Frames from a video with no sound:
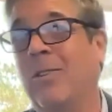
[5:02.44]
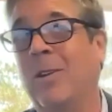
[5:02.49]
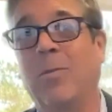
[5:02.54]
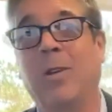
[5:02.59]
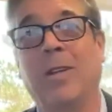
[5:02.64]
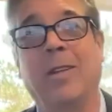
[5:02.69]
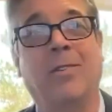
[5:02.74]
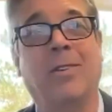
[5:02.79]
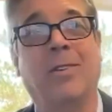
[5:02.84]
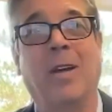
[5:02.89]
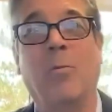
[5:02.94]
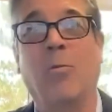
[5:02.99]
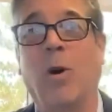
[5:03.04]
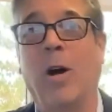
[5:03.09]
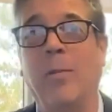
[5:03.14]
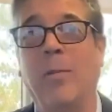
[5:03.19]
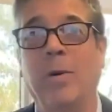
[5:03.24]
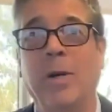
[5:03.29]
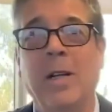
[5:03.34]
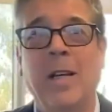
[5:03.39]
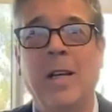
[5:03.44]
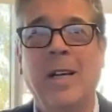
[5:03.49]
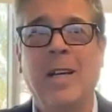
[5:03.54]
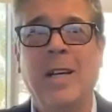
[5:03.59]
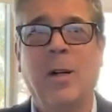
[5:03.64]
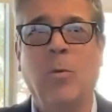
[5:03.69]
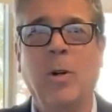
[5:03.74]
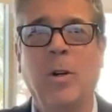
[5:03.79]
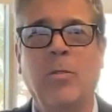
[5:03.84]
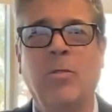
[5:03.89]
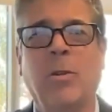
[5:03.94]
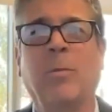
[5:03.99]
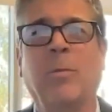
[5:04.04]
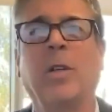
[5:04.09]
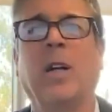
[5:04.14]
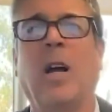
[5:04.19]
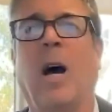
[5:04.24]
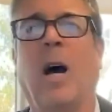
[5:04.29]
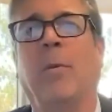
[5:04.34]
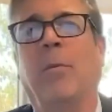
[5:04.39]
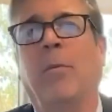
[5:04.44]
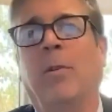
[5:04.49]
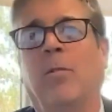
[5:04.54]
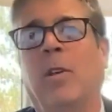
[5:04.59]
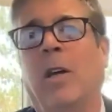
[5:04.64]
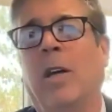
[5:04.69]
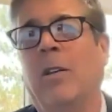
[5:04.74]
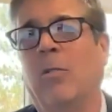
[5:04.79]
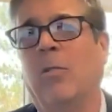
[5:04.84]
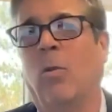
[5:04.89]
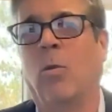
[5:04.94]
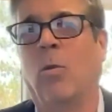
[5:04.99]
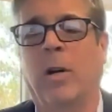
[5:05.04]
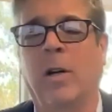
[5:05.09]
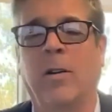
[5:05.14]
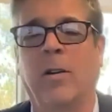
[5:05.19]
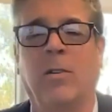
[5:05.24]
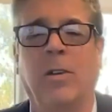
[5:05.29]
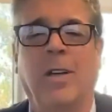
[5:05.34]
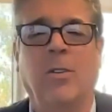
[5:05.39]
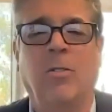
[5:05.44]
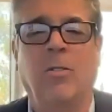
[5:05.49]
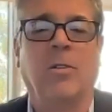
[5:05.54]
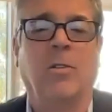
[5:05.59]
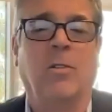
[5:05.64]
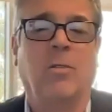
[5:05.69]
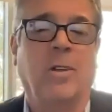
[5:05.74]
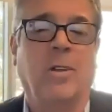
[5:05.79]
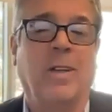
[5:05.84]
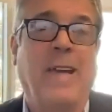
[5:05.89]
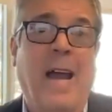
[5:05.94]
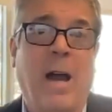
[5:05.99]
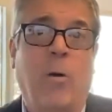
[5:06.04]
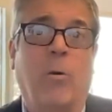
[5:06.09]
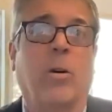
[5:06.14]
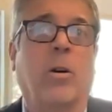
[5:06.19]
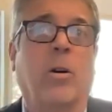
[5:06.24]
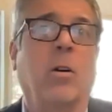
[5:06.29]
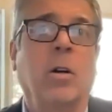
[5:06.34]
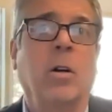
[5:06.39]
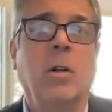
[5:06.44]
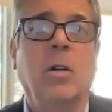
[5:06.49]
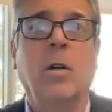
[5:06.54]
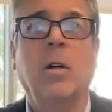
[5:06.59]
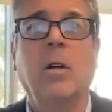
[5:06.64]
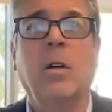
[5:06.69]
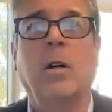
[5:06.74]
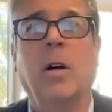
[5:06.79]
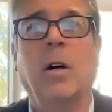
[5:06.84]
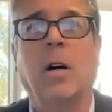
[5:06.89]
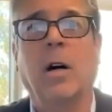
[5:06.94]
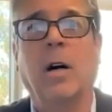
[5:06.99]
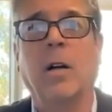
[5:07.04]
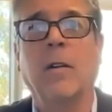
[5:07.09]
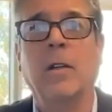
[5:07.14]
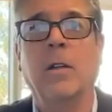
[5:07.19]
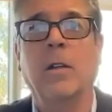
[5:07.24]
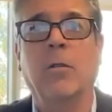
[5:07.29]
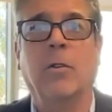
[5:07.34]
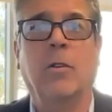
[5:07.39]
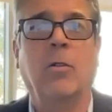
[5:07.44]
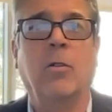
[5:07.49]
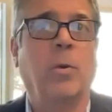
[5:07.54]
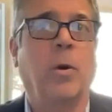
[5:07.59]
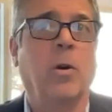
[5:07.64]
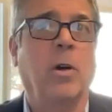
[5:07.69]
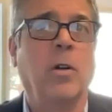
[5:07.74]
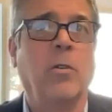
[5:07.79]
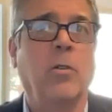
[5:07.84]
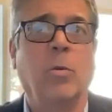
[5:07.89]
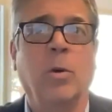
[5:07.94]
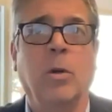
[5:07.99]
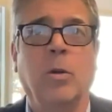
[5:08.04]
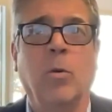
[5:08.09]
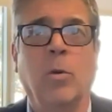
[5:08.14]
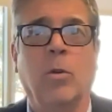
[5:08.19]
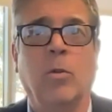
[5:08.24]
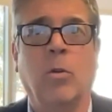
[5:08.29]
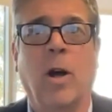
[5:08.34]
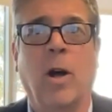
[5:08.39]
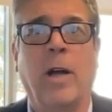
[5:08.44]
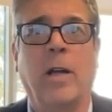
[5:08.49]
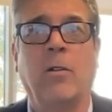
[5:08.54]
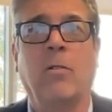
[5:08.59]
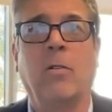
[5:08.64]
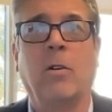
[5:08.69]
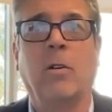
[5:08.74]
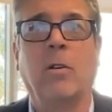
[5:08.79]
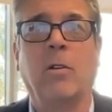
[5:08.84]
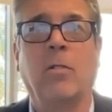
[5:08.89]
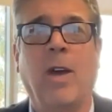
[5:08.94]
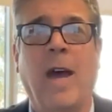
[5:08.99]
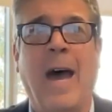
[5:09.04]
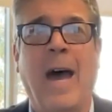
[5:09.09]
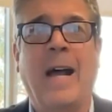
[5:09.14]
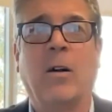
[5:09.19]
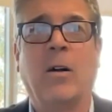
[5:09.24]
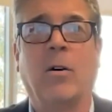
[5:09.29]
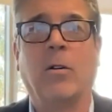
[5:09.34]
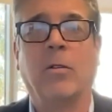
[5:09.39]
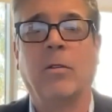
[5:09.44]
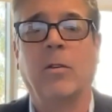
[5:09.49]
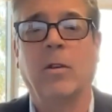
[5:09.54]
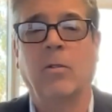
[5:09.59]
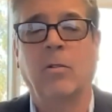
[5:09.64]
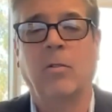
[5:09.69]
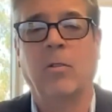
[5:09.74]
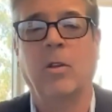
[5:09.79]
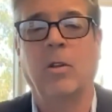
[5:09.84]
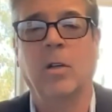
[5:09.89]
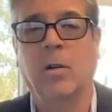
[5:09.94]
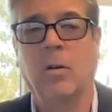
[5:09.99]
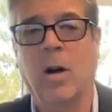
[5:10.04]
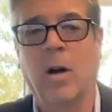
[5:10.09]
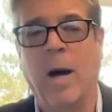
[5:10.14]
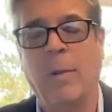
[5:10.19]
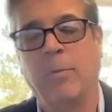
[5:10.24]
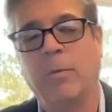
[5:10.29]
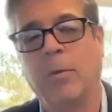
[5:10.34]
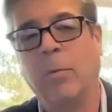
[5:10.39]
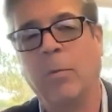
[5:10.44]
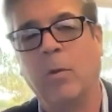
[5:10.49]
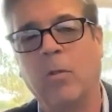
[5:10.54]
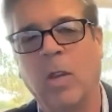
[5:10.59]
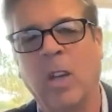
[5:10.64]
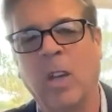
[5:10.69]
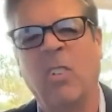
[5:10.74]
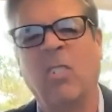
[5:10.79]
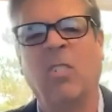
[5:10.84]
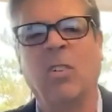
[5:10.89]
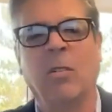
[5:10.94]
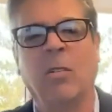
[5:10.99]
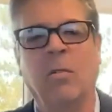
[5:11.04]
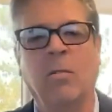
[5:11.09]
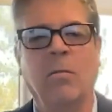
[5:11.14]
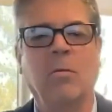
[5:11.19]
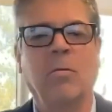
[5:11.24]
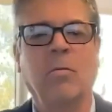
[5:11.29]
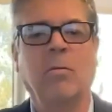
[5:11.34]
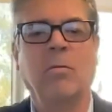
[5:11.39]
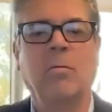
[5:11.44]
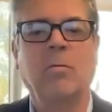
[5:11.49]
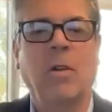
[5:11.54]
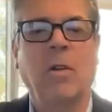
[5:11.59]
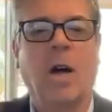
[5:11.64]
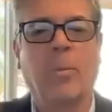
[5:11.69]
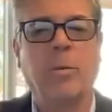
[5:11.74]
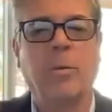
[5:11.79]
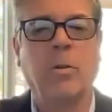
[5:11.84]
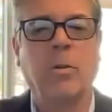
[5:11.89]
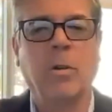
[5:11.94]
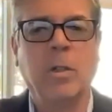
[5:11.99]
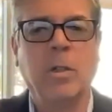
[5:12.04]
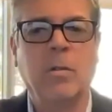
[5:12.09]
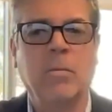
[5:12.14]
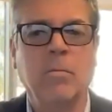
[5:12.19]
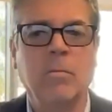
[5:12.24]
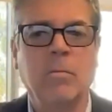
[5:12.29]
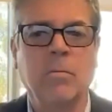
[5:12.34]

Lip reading: can be the same way, but what are some of the common mistakes organizations encounter that you've experienced when trying to tackle this optimization opportunity?